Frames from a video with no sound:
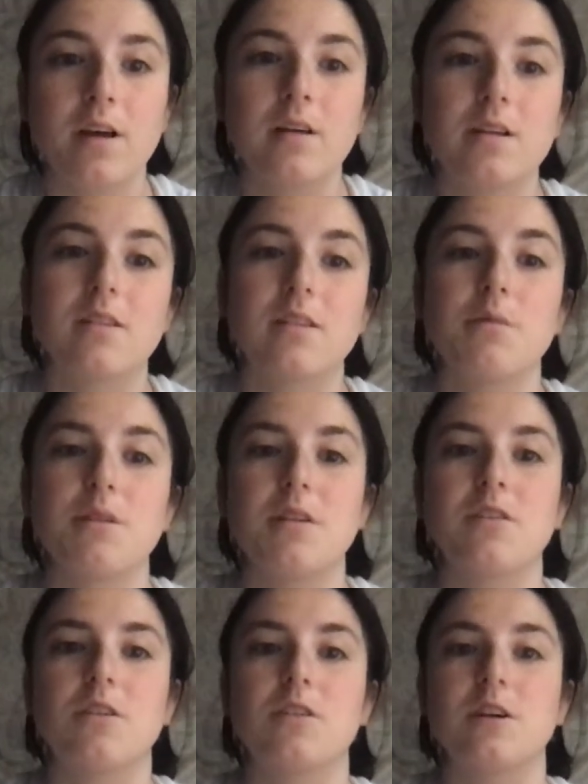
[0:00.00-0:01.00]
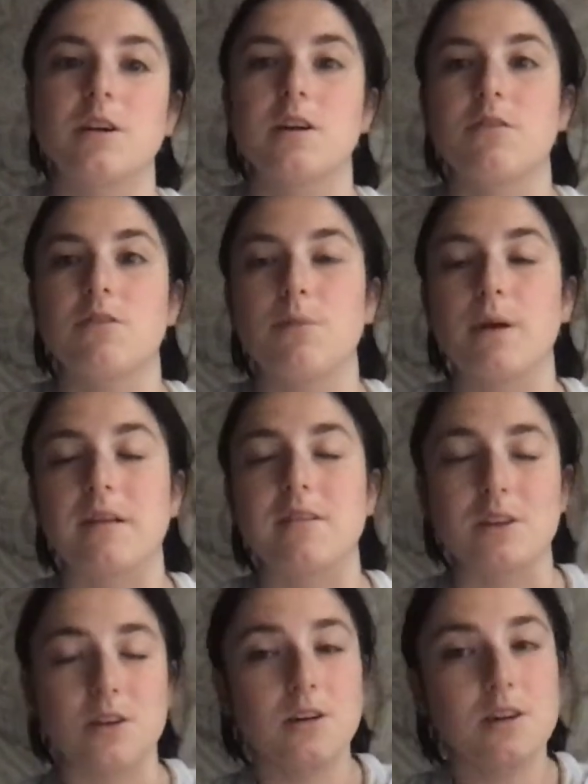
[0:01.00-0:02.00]
Some of these alternatives to plastic
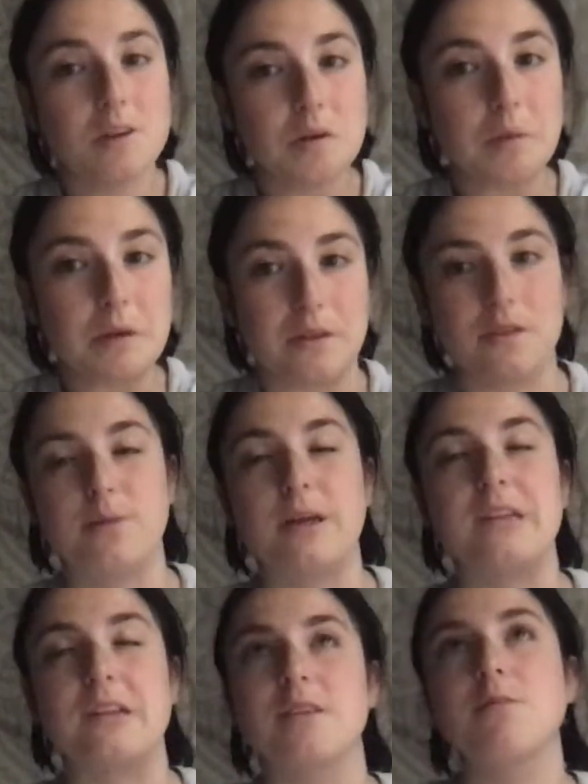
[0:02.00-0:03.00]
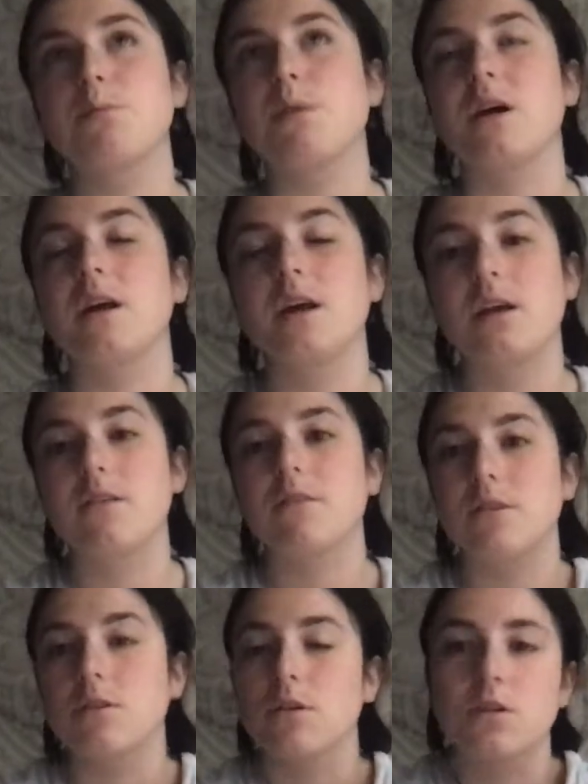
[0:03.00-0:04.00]
could be expensive, but if
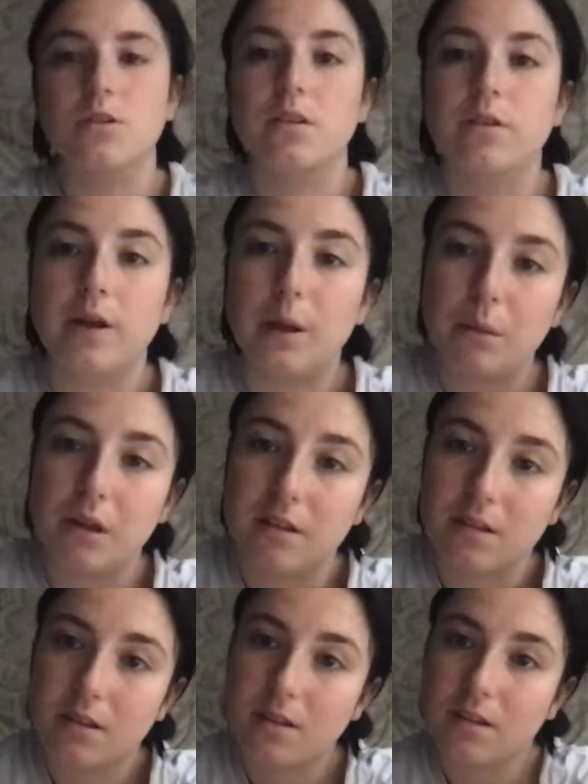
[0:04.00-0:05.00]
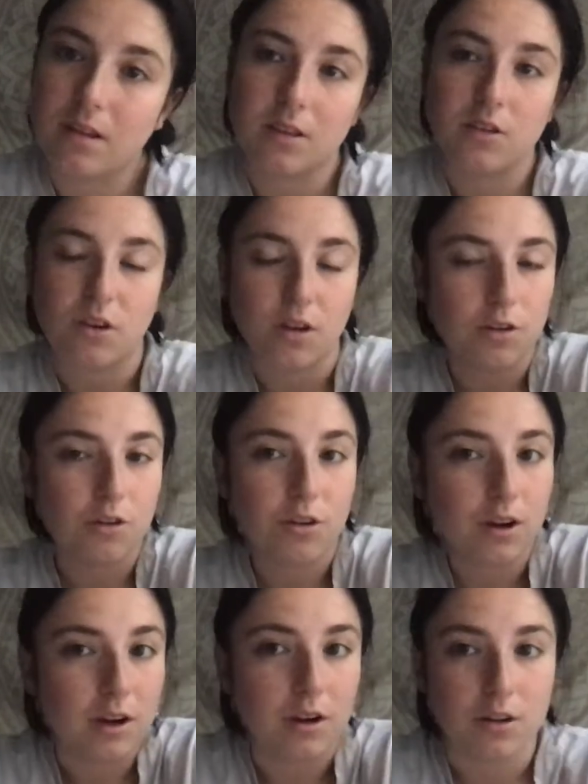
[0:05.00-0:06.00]
you go to the right places, like the Dollar
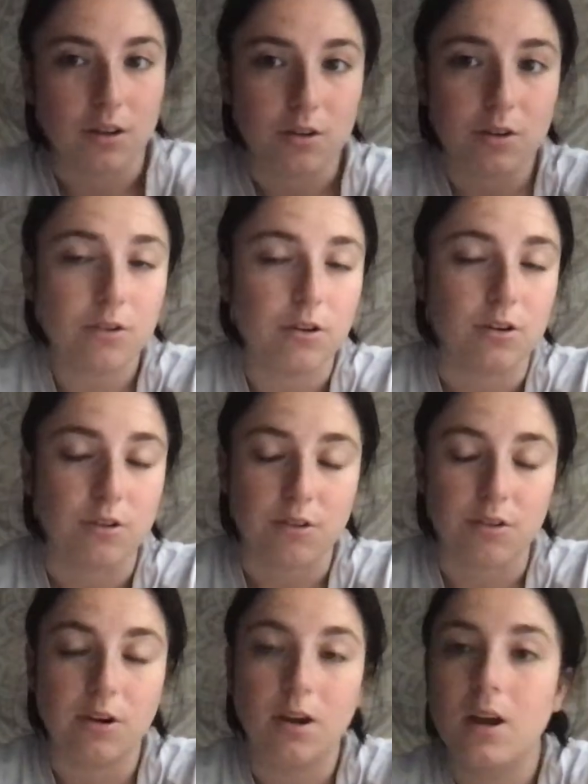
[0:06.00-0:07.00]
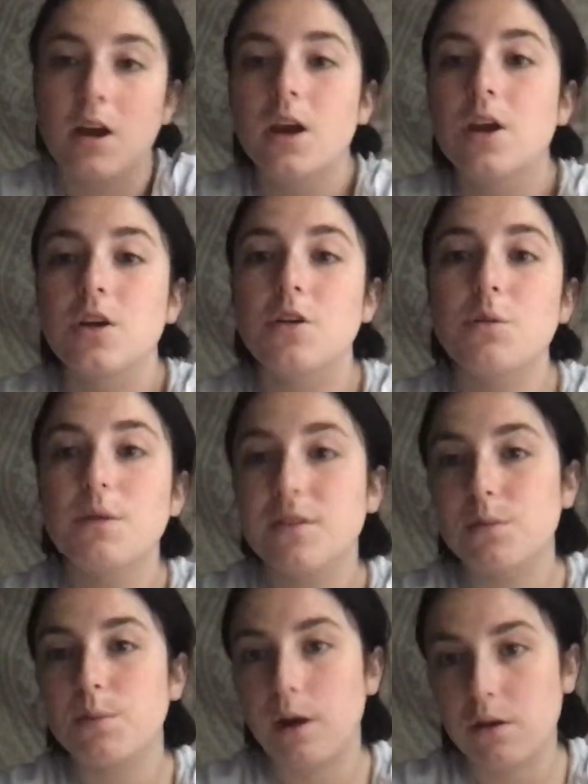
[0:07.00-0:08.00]
Tree or your local grocery store, you'd be
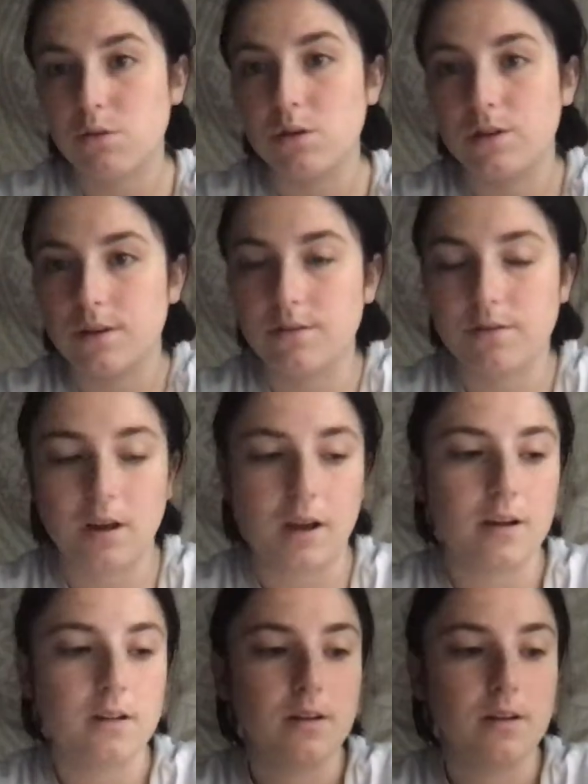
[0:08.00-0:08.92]
surprised what you can find.